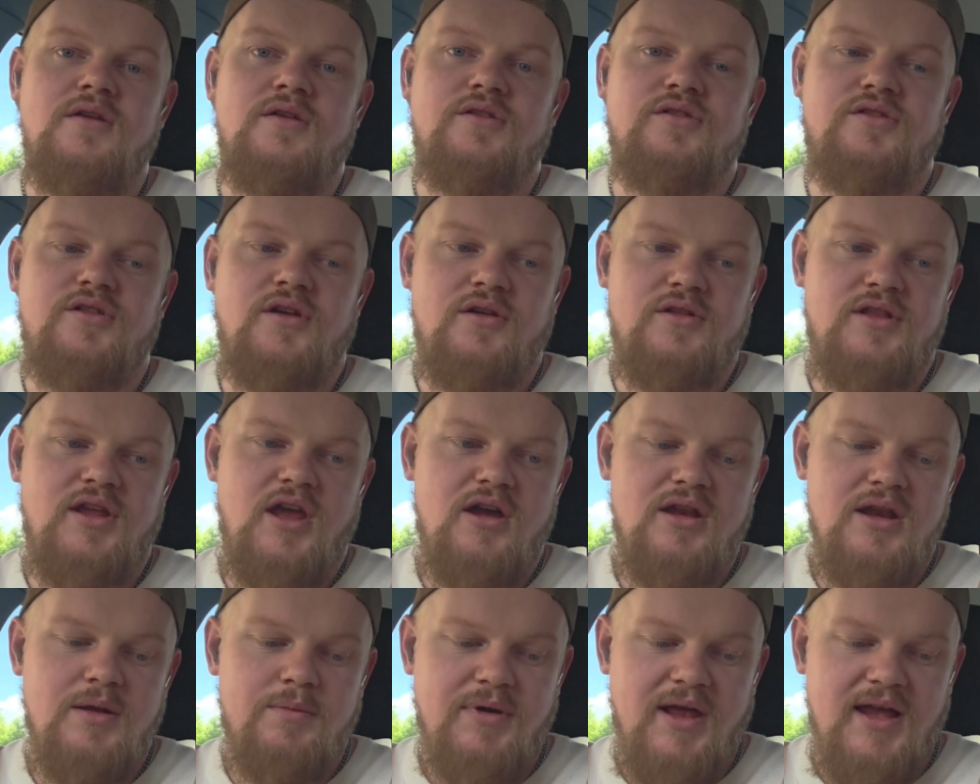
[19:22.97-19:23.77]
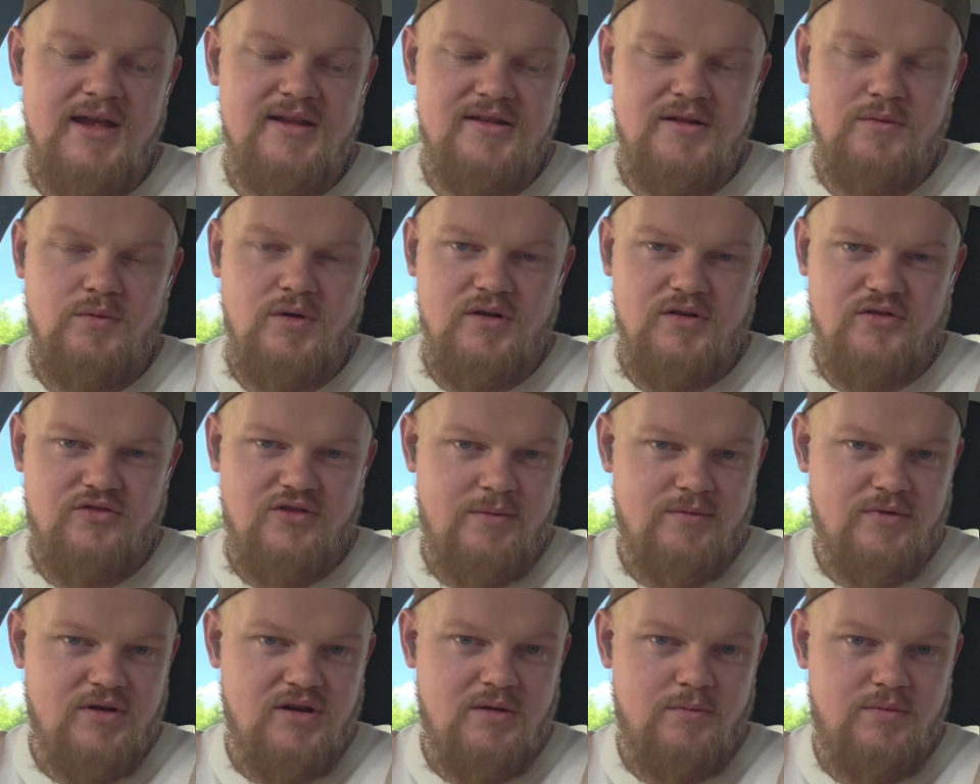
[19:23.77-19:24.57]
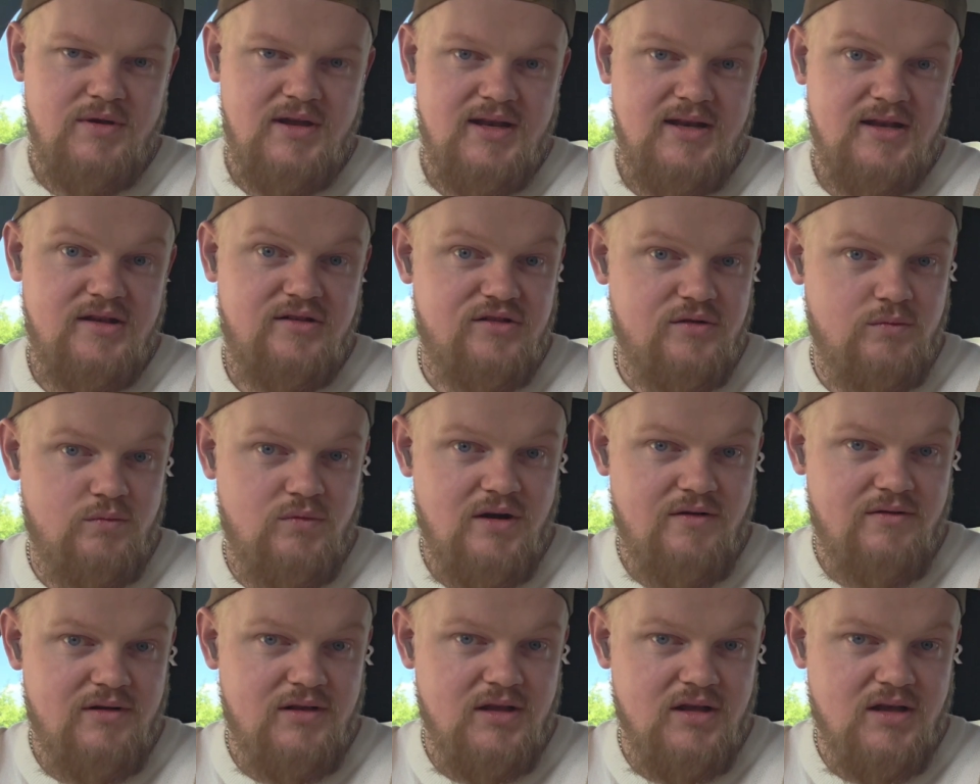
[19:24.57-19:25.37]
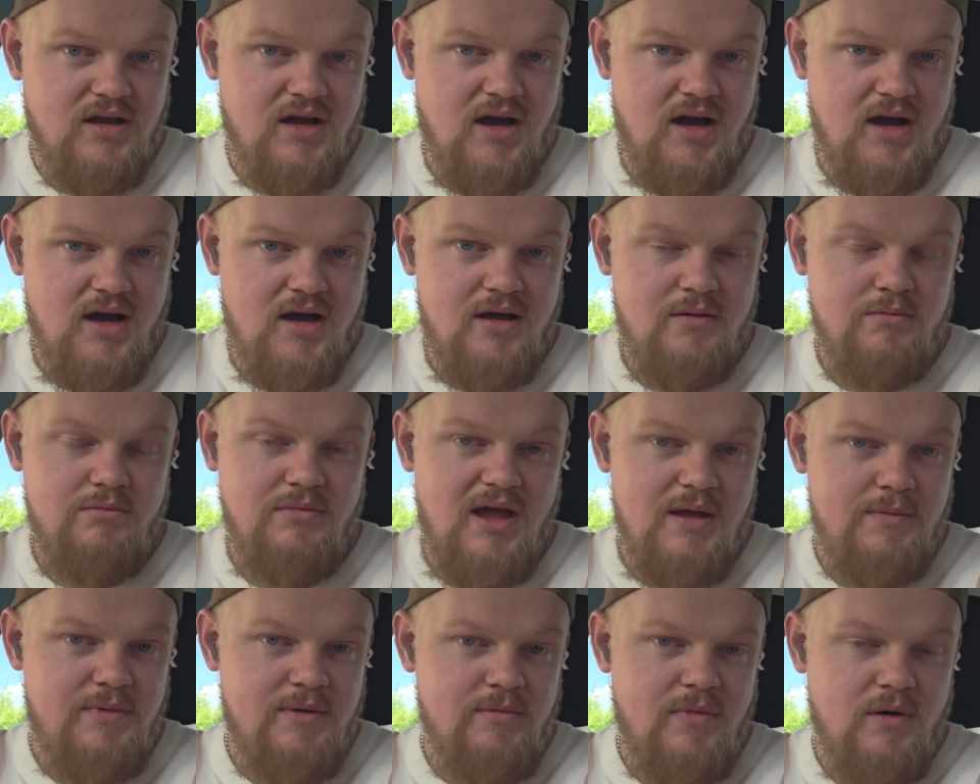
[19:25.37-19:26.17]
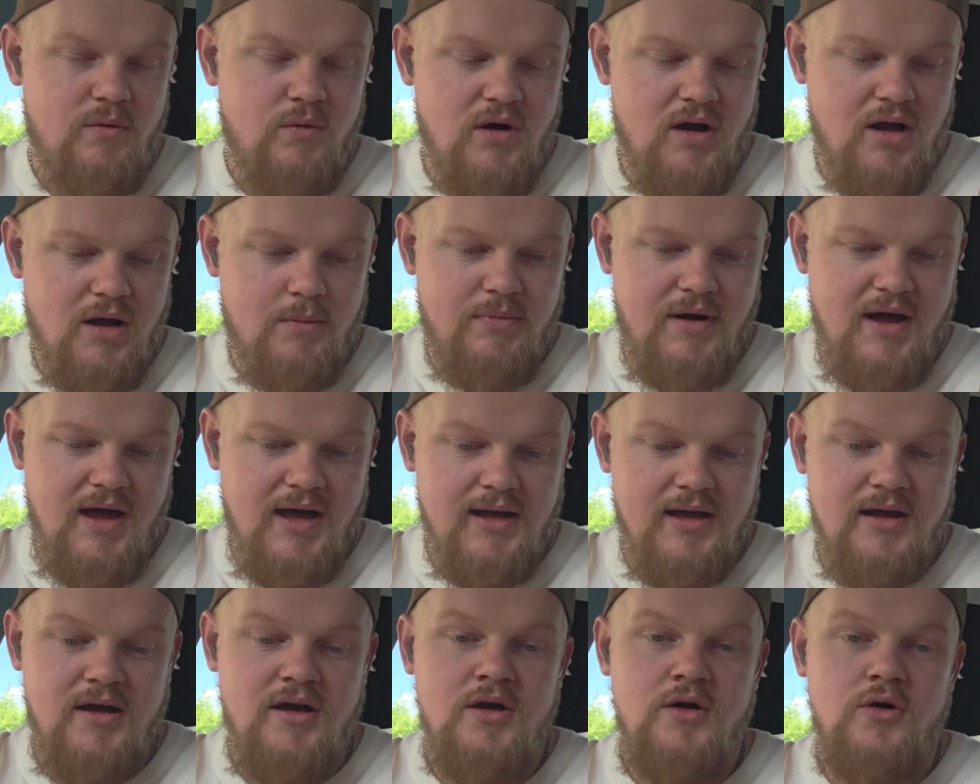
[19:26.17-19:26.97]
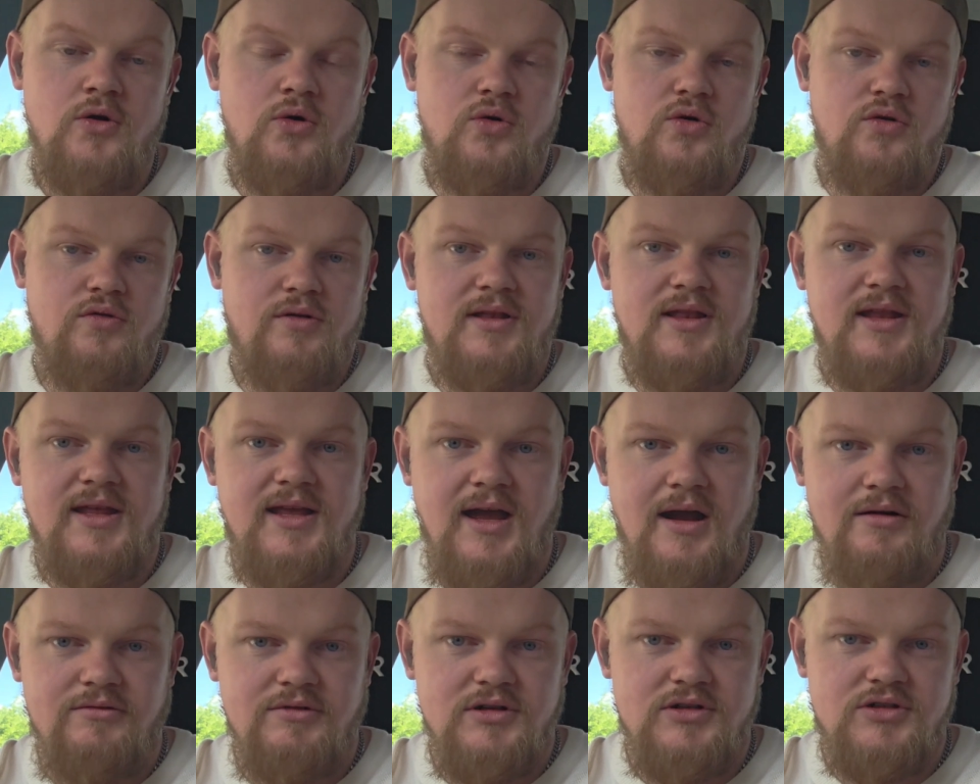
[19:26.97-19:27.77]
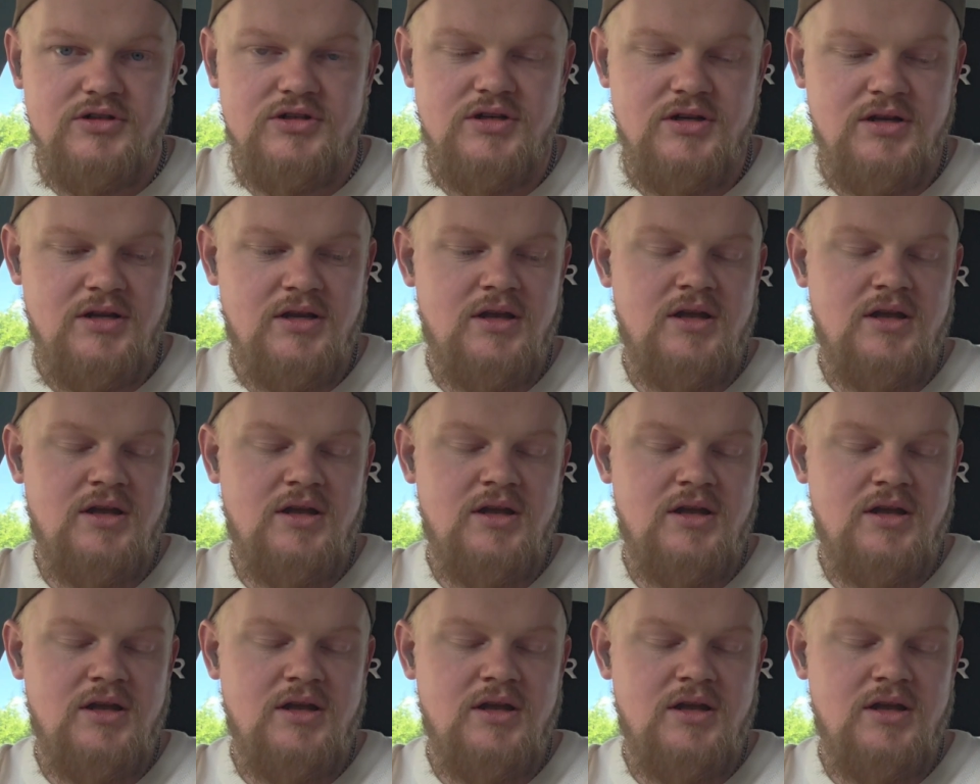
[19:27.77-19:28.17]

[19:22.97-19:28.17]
So the only place the watch strap could have been is somewhere in the car, maybe my work bag or in the garage.